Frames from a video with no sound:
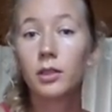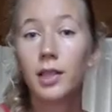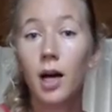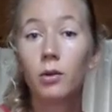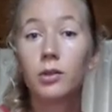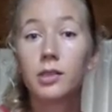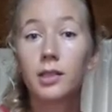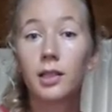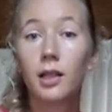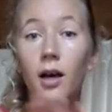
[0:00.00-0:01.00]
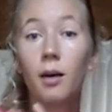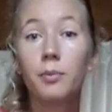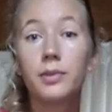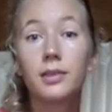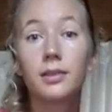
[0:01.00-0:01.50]
downs and
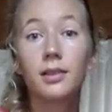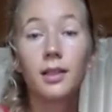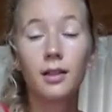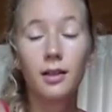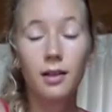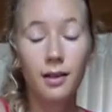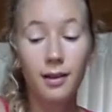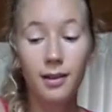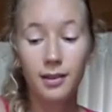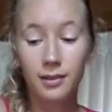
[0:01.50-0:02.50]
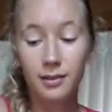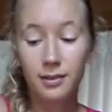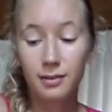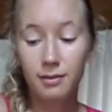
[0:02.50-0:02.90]
ups. And